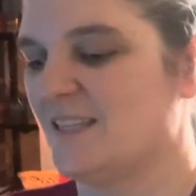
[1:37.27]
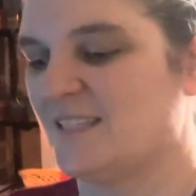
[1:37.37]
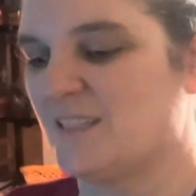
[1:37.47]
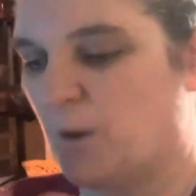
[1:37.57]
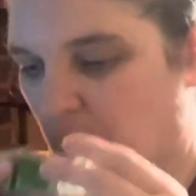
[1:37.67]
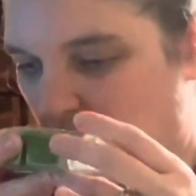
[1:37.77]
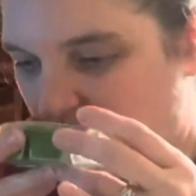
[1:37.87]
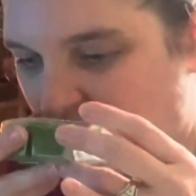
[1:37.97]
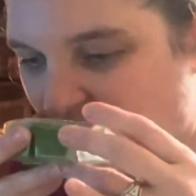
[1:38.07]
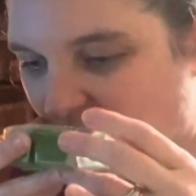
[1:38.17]
So
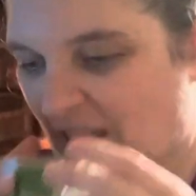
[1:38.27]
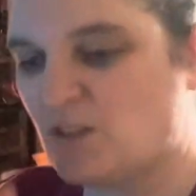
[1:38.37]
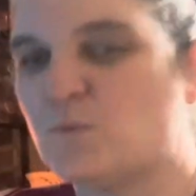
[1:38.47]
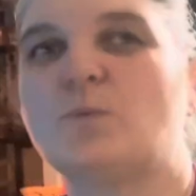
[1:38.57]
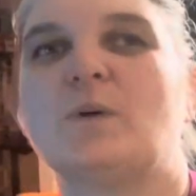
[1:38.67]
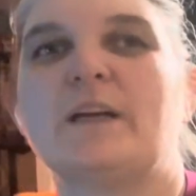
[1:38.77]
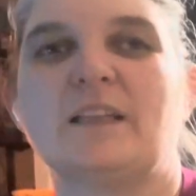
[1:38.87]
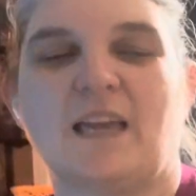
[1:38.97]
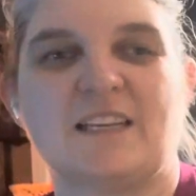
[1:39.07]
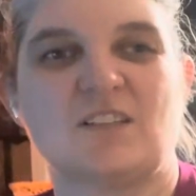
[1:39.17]
it's
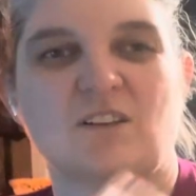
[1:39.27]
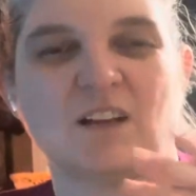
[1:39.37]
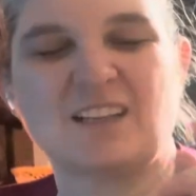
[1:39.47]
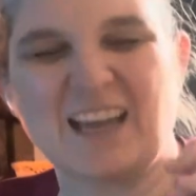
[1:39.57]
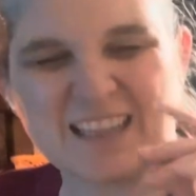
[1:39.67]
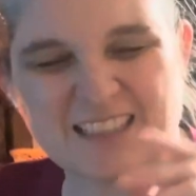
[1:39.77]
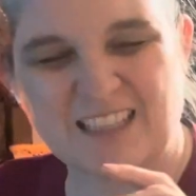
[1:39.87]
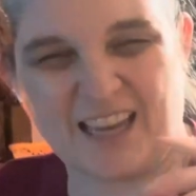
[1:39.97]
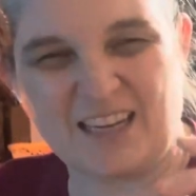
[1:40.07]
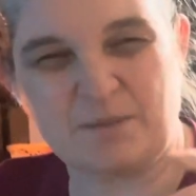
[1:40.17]
really and it's got a
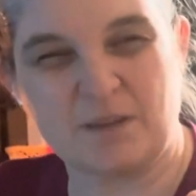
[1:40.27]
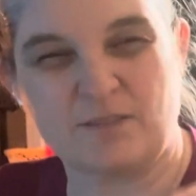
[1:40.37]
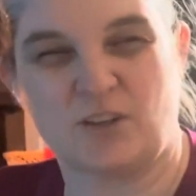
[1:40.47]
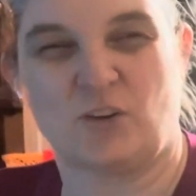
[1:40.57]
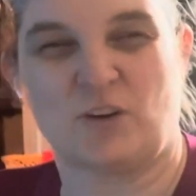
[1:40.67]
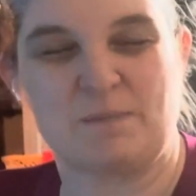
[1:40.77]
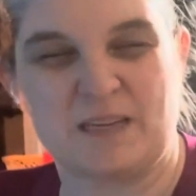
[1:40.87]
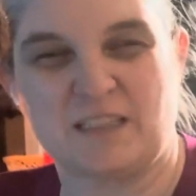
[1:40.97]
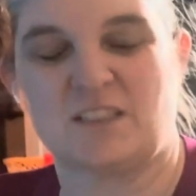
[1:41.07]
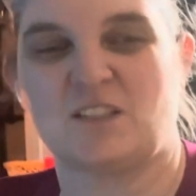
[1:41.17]
tiny bit of a
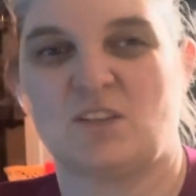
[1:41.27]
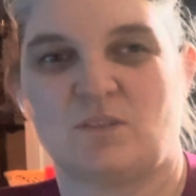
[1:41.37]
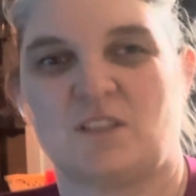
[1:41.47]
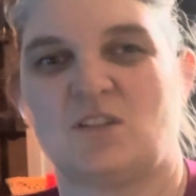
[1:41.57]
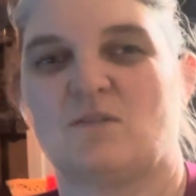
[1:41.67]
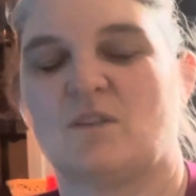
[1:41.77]
creaminess to it too,